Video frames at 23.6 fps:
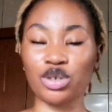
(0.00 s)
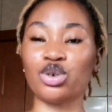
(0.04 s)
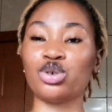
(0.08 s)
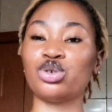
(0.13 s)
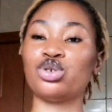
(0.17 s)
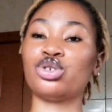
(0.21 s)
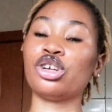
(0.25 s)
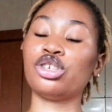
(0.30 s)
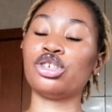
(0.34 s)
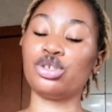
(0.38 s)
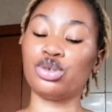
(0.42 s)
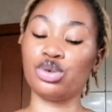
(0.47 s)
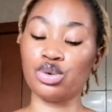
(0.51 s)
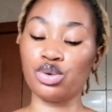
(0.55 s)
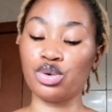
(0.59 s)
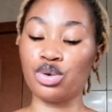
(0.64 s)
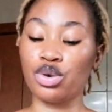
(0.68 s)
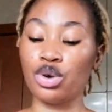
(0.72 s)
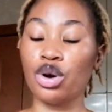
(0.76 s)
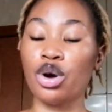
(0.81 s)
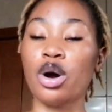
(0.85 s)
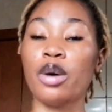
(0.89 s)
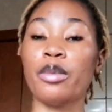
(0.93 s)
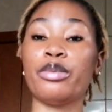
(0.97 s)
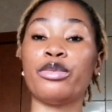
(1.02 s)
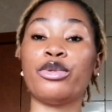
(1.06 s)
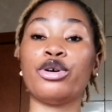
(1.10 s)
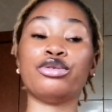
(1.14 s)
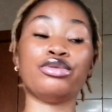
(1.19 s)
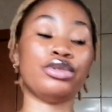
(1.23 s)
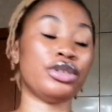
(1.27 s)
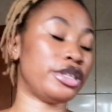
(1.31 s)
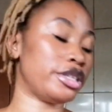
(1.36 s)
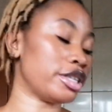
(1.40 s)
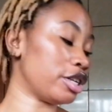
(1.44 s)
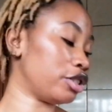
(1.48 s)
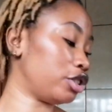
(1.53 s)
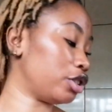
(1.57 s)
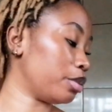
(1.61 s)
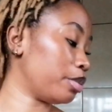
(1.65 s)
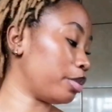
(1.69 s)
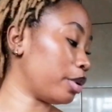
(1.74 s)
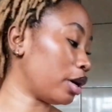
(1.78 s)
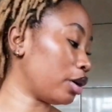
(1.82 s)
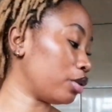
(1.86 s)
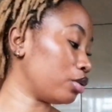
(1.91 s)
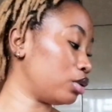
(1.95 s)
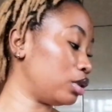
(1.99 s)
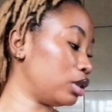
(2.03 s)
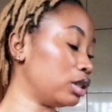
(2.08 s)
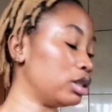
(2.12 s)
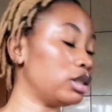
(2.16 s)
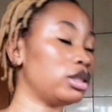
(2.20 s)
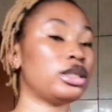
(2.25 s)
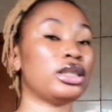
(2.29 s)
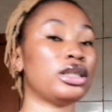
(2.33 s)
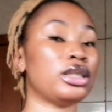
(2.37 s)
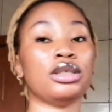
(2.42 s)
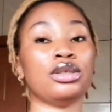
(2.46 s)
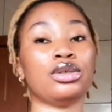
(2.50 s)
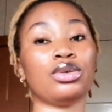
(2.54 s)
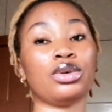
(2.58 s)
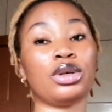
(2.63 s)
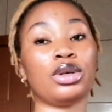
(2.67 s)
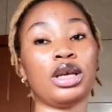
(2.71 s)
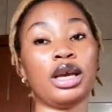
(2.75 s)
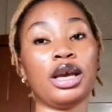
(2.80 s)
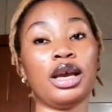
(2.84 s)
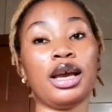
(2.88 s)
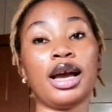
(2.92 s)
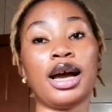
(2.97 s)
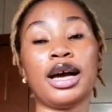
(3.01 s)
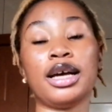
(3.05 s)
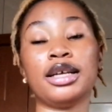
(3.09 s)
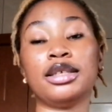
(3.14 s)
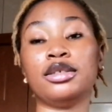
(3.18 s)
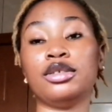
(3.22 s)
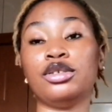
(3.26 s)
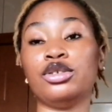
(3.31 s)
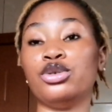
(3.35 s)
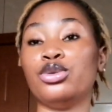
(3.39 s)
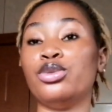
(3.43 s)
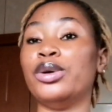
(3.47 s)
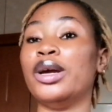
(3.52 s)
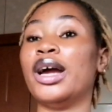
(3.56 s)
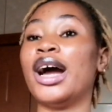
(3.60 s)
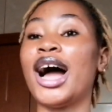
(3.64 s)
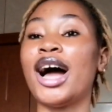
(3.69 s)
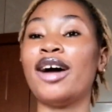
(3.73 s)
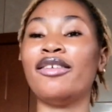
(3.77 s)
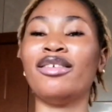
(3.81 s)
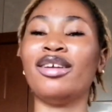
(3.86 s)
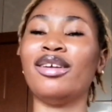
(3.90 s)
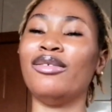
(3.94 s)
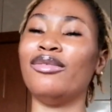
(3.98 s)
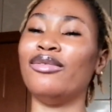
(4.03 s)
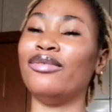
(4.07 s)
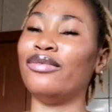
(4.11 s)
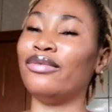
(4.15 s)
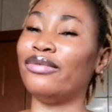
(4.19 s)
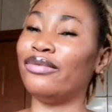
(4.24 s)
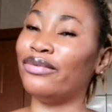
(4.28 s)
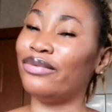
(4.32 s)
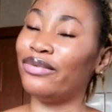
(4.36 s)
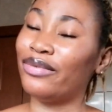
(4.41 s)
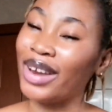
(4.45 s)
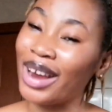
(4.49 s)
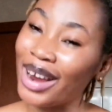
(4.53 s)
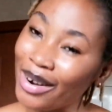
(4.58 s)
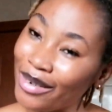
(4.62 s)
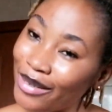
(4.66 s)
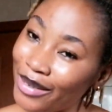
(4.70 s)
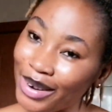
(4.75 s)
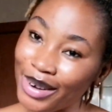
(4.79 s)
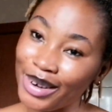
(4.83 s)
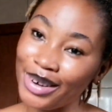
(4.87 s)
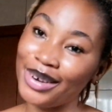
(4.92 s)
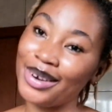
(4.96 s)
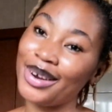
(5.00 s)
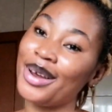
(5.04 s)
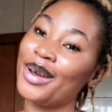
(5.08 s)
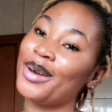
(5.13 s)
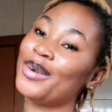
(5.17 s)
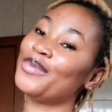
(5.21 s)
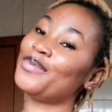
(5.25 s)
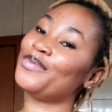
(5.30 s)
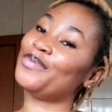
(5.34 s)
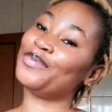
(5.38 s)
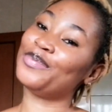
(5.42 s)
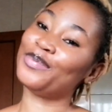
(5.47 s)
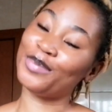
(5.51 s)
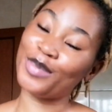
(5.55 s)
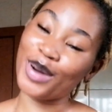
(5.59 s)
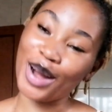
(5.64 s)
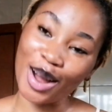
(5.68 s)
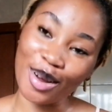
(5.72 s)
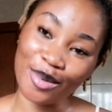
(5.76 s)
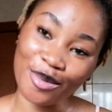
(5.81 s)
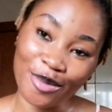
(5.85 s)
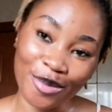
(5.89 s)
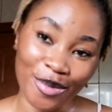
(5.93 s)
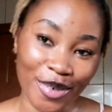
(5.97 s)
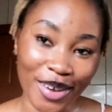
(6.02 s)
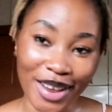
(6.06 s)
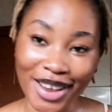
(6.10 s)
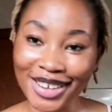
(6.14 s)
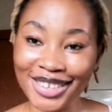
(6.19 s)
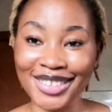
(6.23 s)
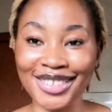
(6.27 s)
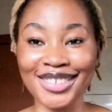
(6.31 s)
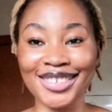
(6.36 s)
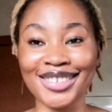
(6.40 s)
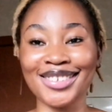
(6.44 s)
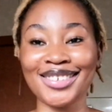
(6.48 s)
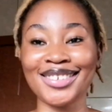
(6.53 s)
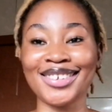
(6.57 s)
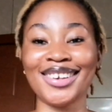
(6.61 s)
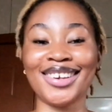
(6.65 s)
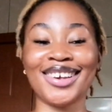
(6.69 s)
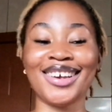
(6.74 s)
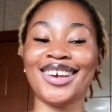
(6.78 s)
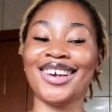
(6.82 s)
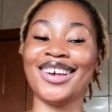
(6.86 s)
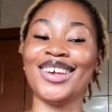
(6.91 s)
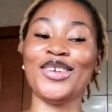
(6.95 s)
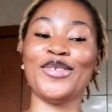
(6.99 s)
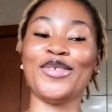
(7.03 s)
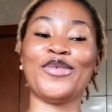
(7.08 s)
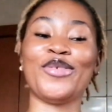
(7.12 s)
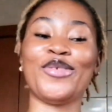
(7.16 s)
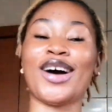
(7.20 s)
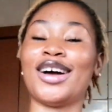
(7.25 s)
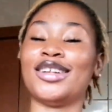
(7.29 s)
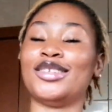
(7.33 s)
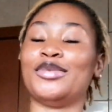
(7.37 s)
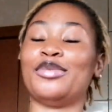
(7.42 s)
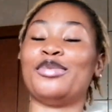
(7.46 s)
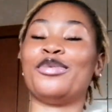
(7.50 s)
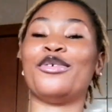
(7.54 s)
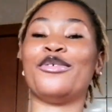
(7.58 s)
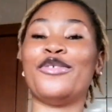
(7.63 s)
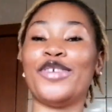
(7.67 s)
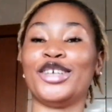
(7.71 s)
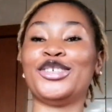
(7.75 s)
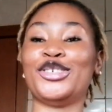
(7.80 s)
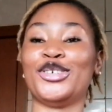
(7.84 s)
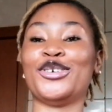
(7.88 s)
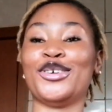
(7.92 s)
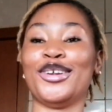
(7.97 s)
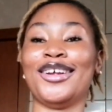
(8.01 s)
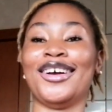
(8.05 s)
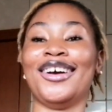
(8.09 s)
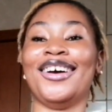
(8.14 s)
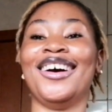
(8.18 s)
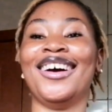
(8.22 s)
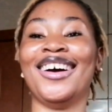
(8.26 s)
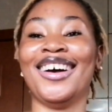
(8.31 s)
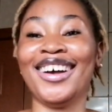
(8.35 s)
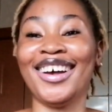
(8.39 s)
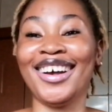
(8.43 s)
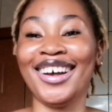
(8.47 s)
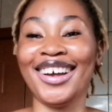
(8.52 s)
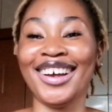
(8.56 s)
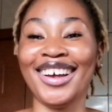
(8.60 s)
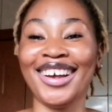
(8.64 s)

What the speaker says: So just do more research about these things, okay, and you will have a very perfect, in fact professional